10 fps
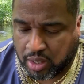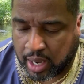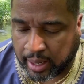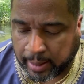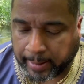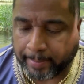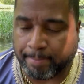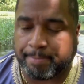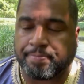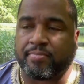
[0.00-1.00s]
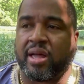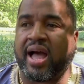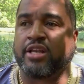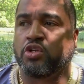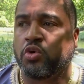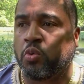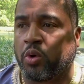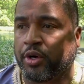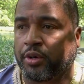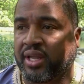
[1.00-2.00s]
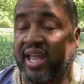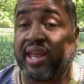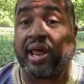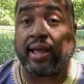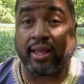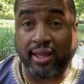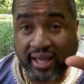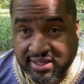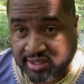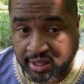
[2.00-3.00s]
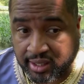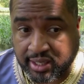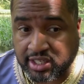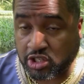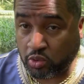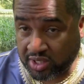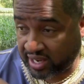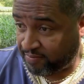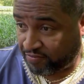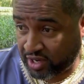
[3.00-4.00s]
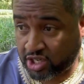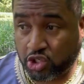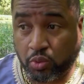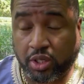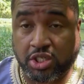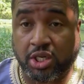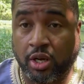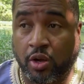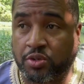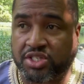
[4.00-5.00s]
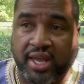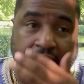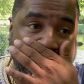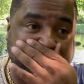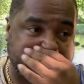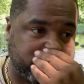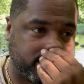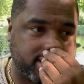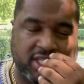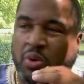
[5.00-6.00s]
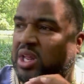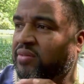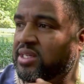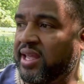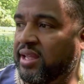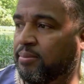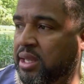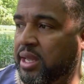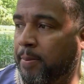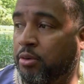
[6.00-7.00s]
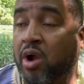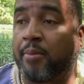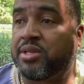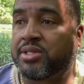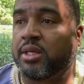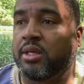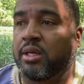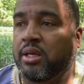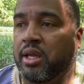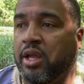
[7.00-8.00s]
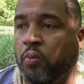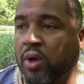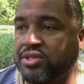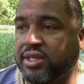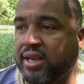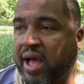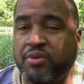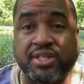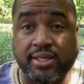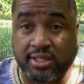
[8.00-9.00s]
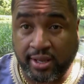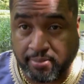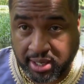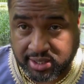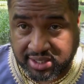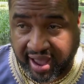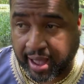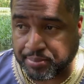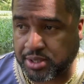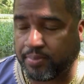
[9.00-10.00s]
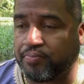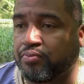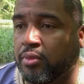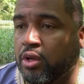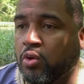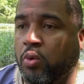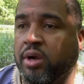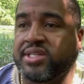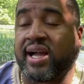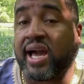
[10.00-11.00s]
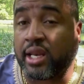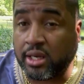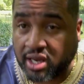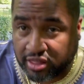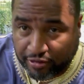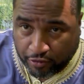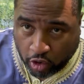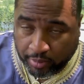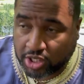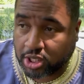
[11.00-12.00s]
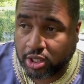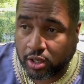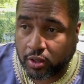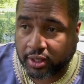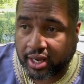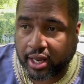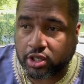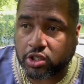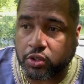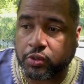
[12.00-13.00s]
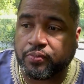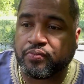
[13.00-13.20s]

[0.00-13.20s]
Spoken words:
I do the work, and I instantly, soon as I'm finished doing the Qigong set, and listen, this don't even take me, I promise, it wasn't, I would say 10 minutes tops. Whereas I got another form of Qigong that I do,